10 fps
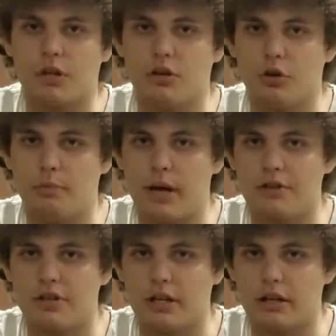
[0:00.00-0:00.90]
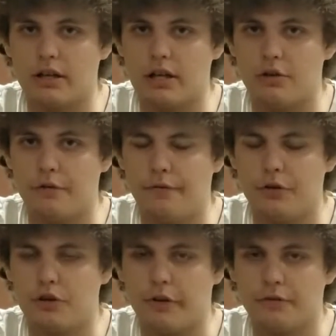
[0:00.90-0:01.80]
you're benching and you
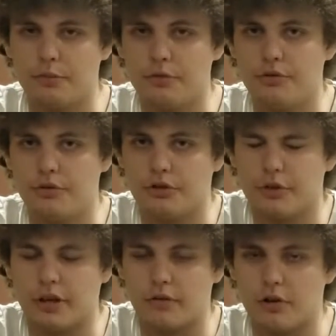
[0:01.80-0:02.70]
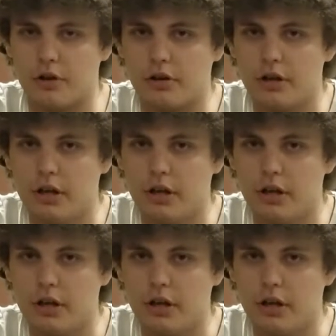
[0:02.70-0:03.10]
feel comfortable, you're doing it wrong.